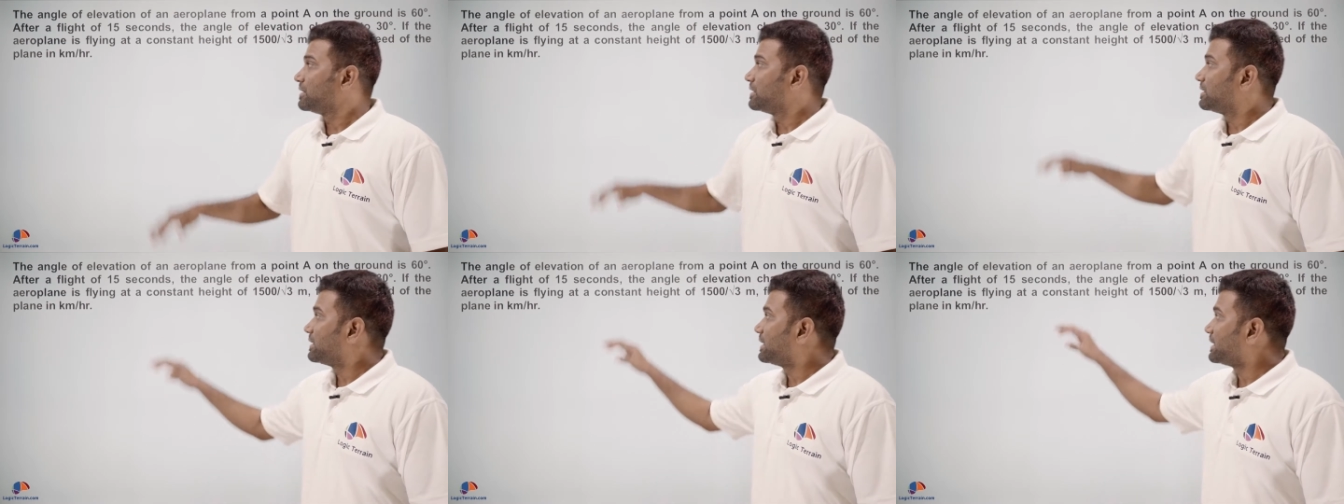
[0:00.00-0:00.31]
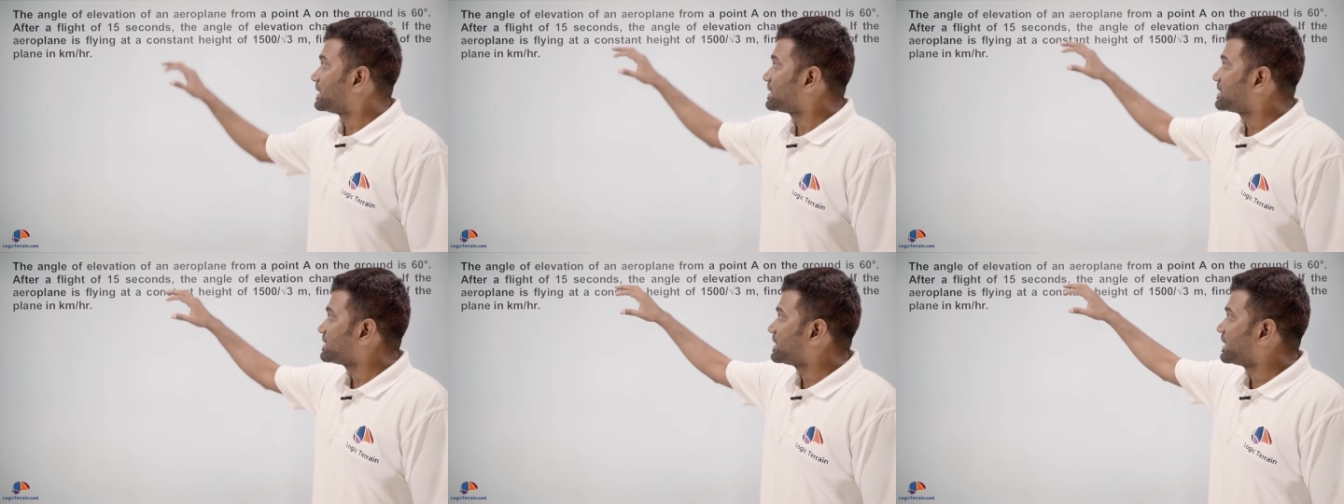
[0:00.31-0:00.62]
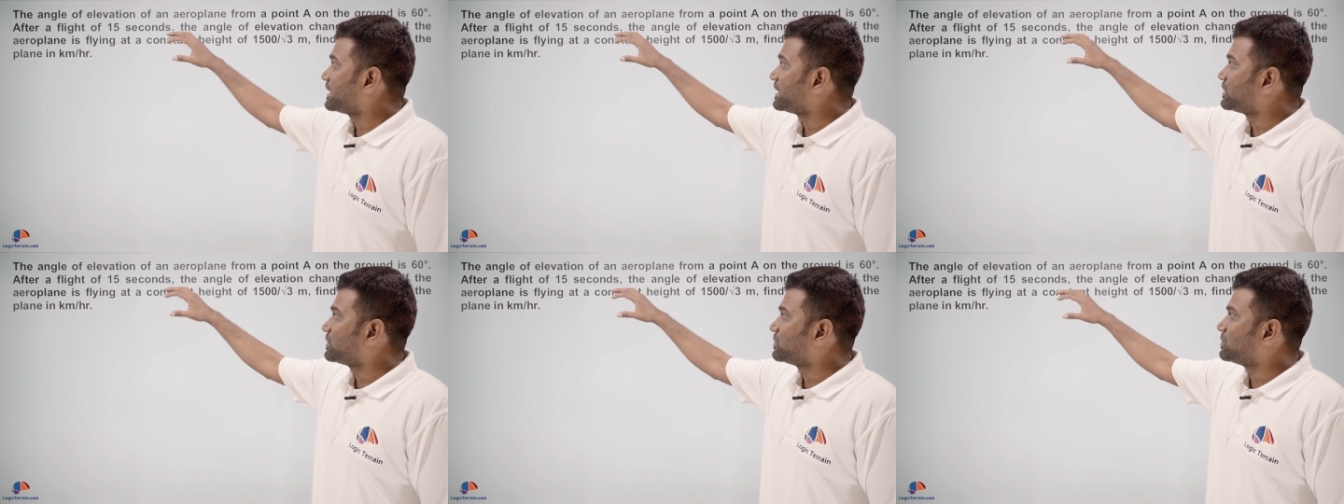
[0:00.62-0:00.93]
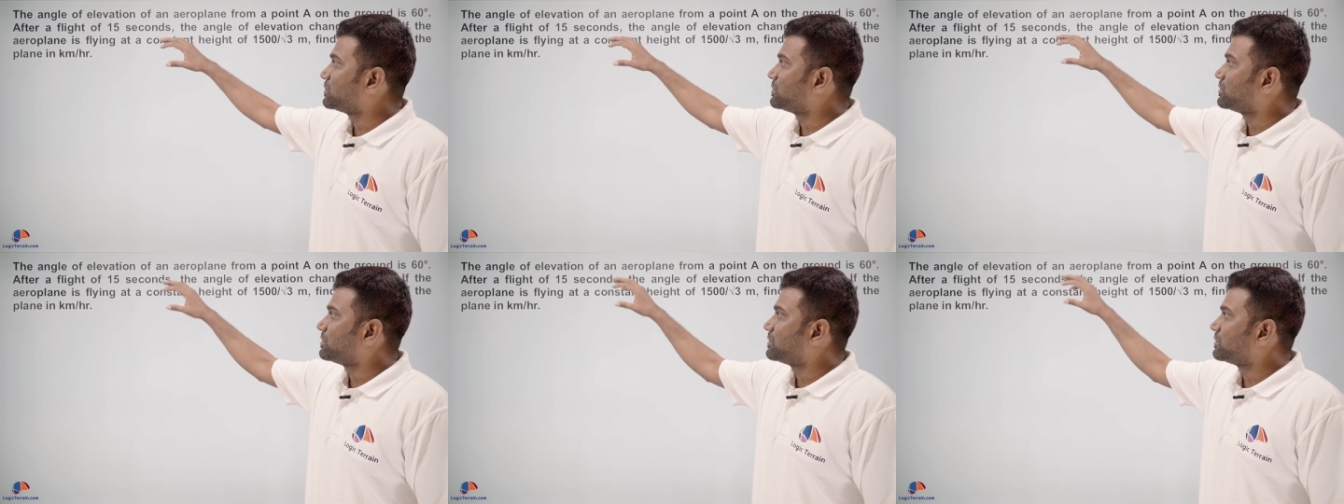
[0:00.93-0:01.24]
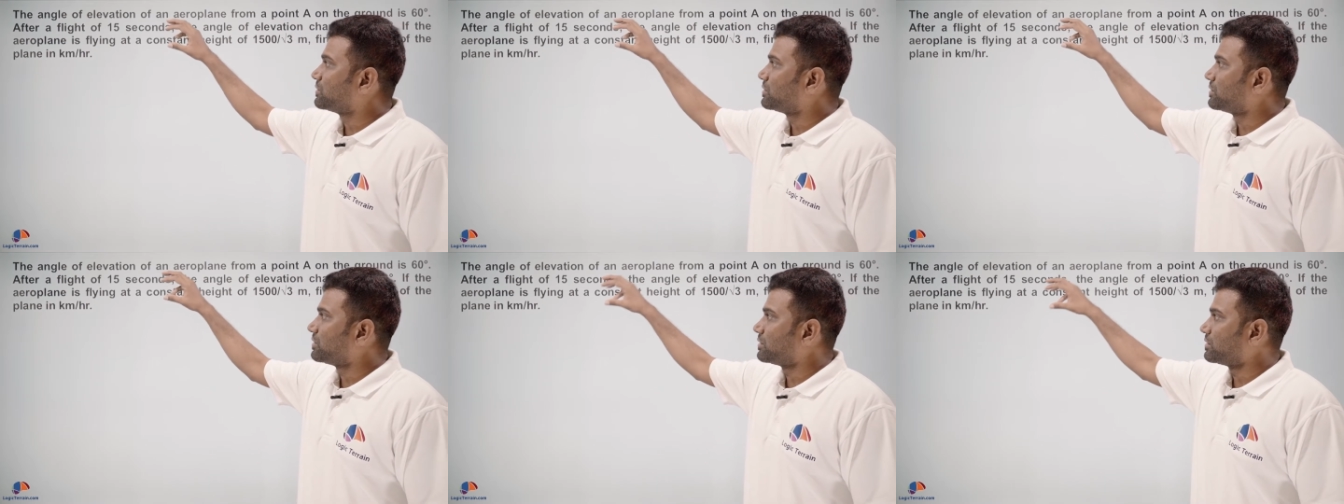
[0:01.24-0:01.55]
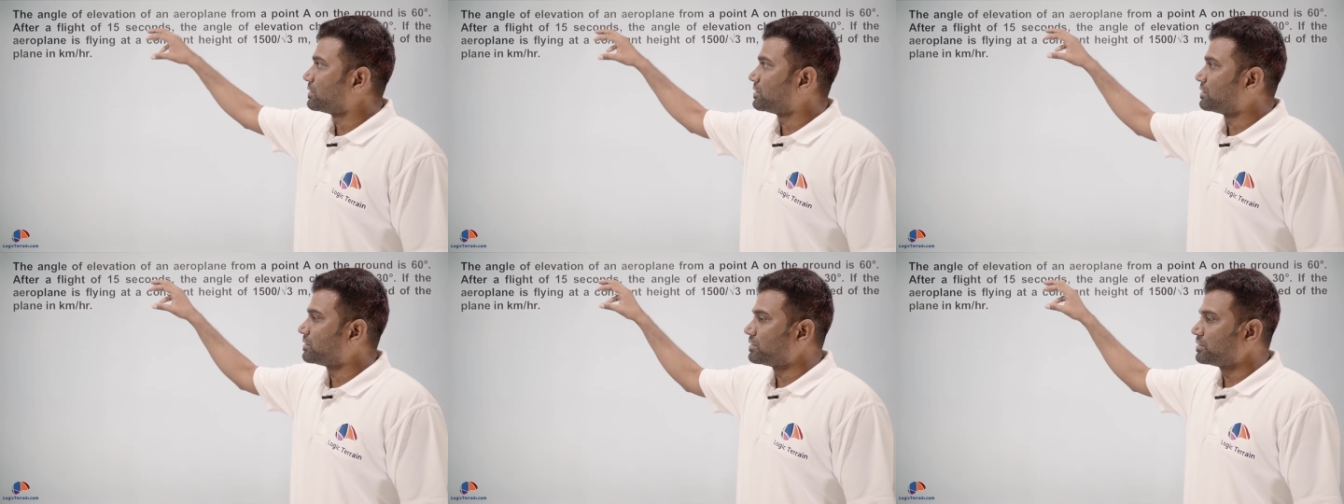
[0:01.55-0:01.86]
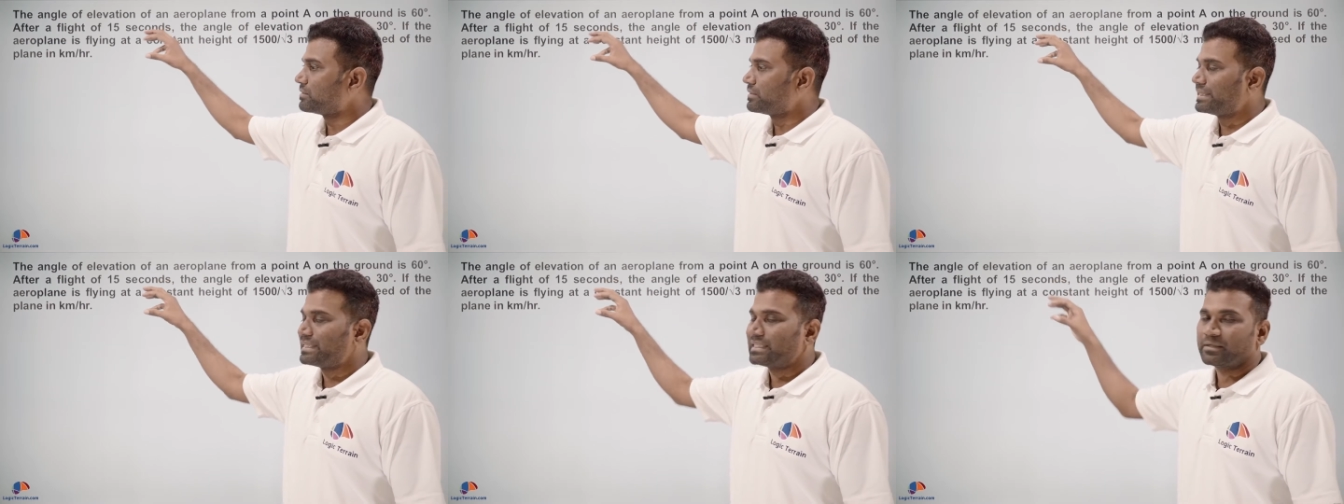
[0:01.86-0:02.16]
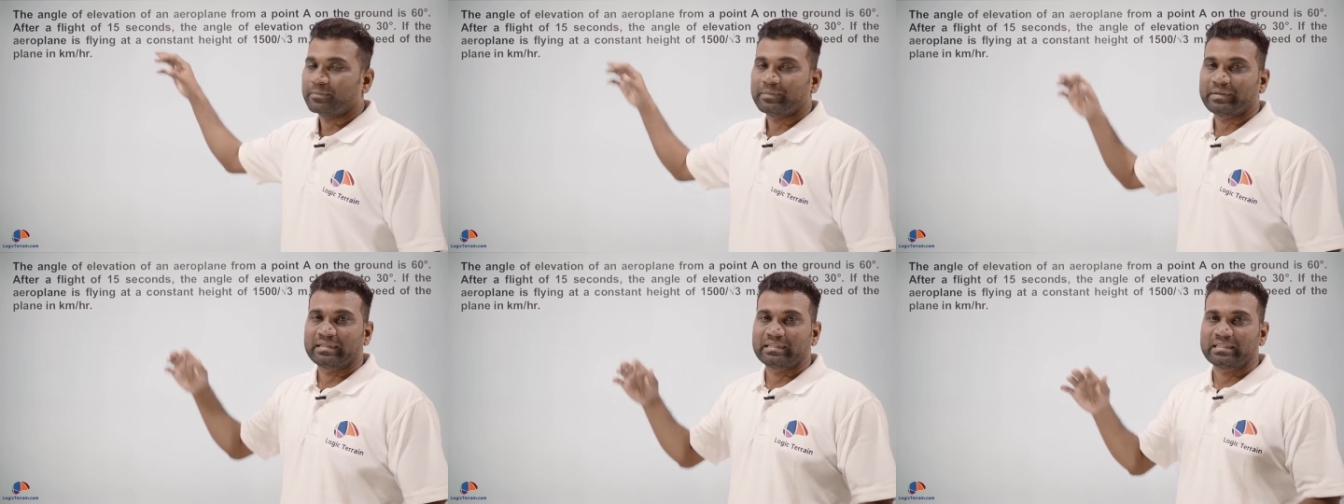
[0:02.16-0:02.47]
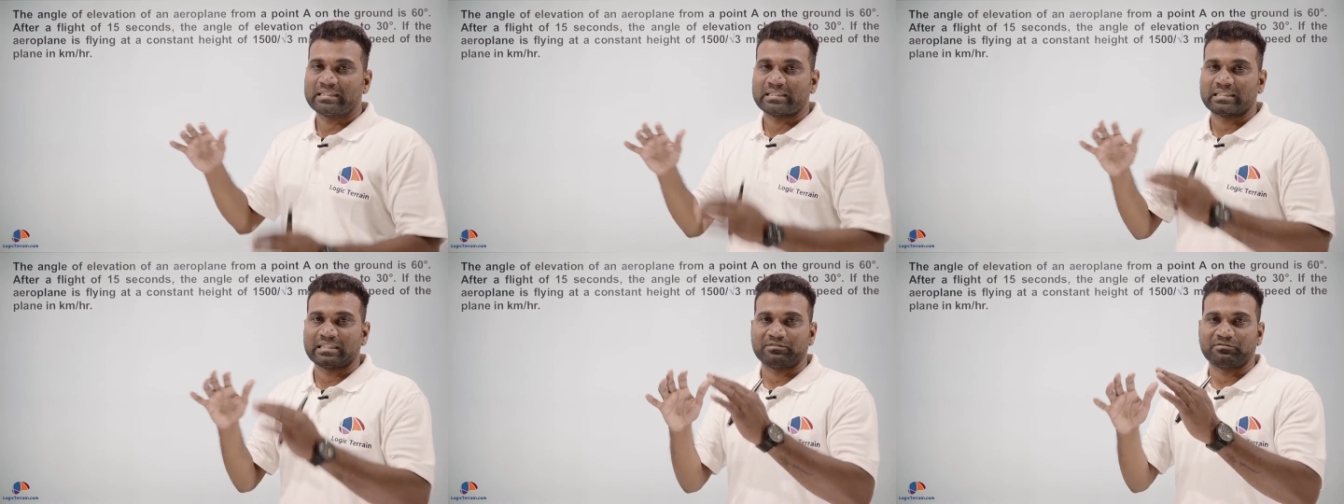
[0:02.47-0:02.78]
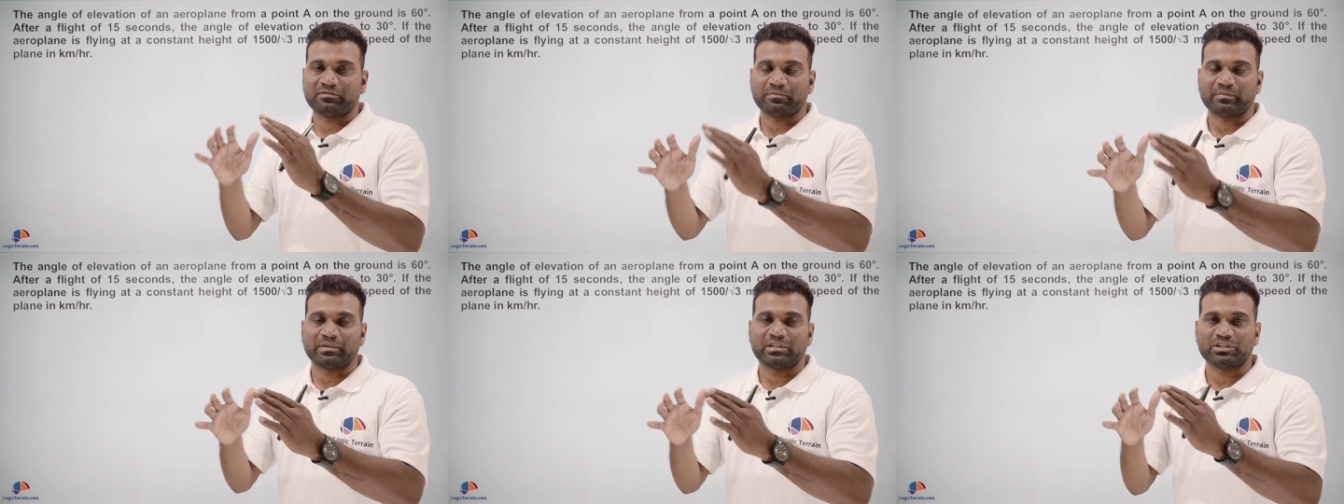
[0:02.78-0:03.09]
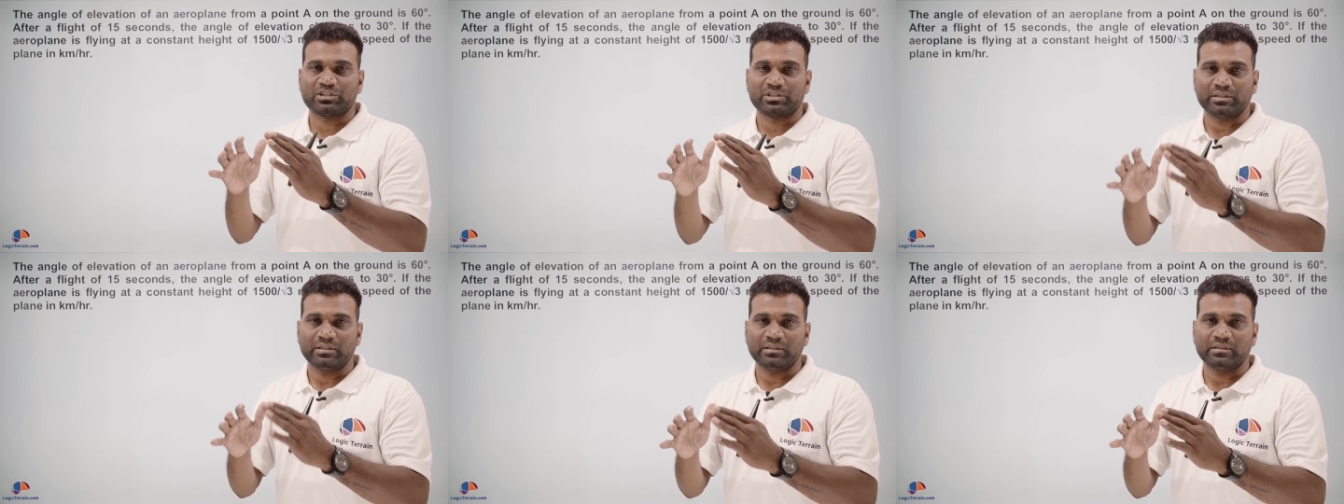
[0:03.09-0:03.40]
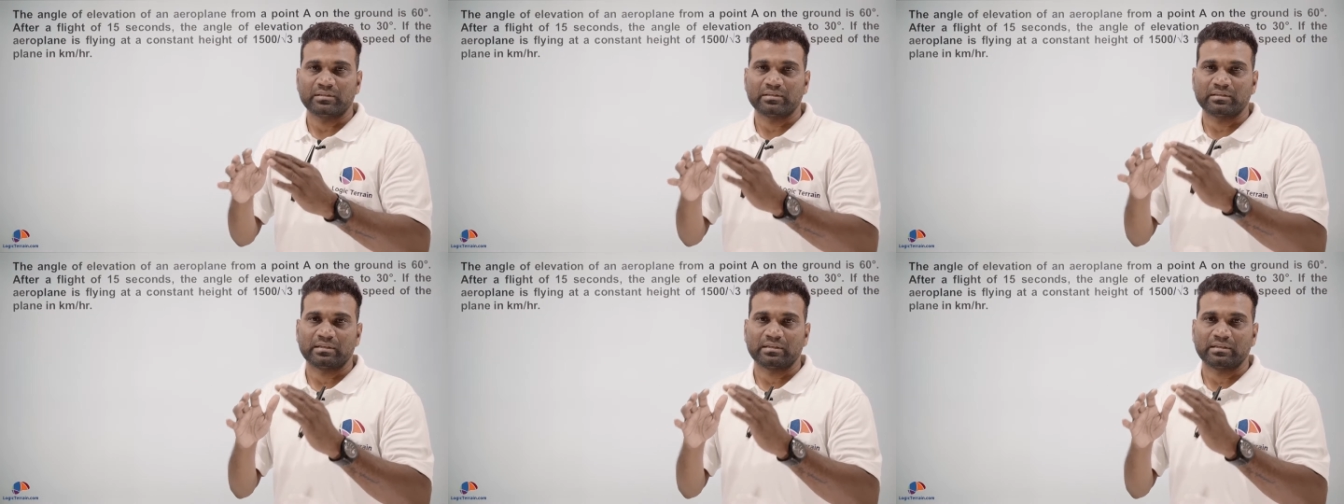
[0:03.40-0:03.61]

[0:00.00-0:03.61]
let us try to interpret this information